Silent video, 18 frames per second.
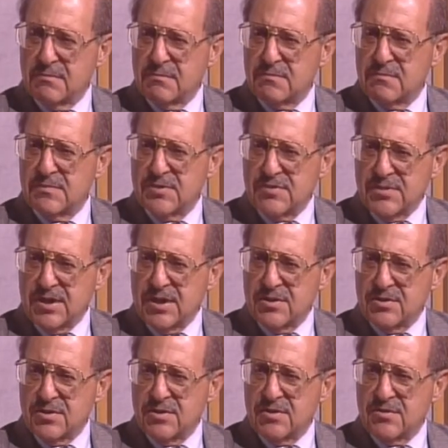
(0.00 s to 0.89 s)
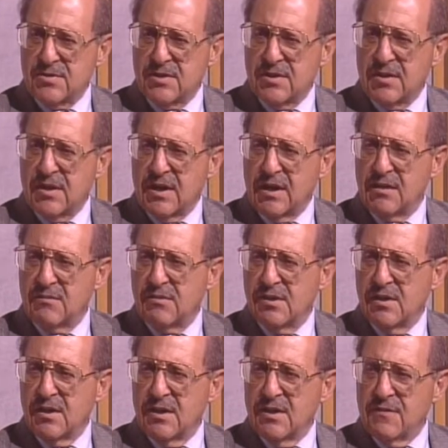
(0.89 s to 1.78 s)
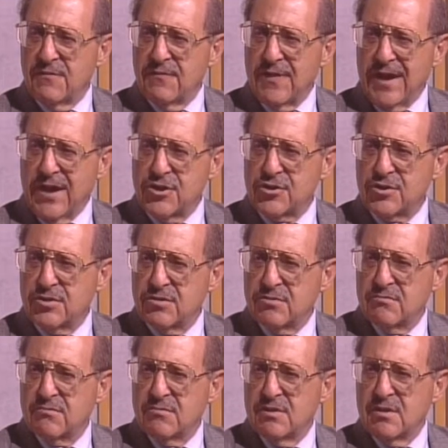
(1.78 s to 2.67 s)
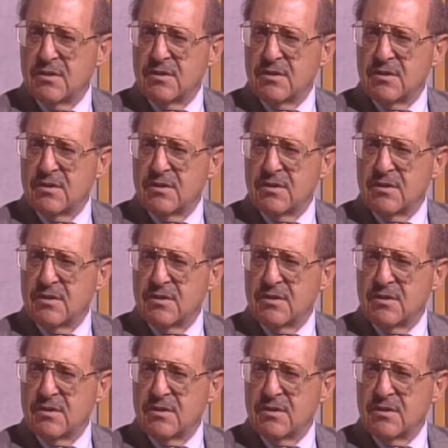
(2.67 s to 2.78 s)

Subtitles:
diseases in a fashion